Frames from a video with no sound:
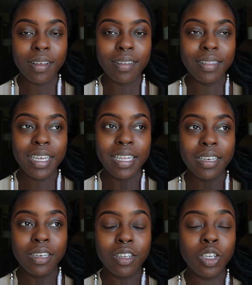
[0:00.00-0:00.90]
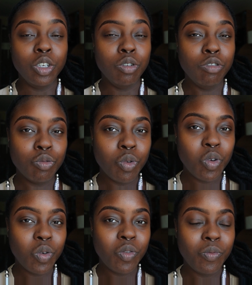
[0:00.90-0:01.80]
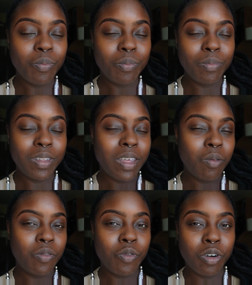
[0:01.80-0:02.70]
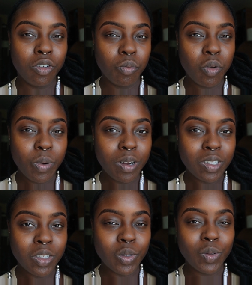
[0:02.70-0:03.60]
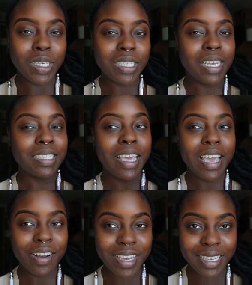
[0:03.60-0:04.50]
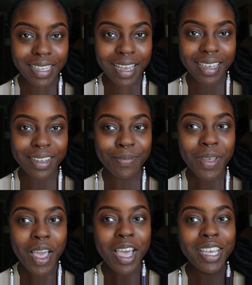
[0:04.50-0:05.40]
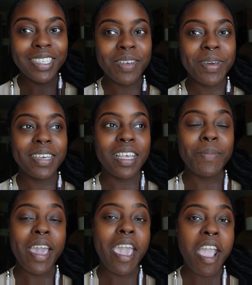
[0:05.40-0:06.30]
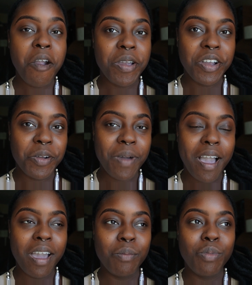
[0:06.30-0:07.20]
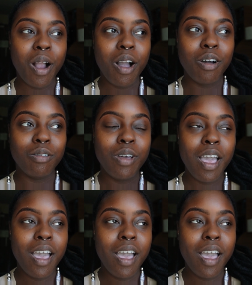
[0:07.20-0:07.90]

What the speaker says: than usual than they would for a normal person who isn't as hairy as I am. So because I'm hairier, my eyebrow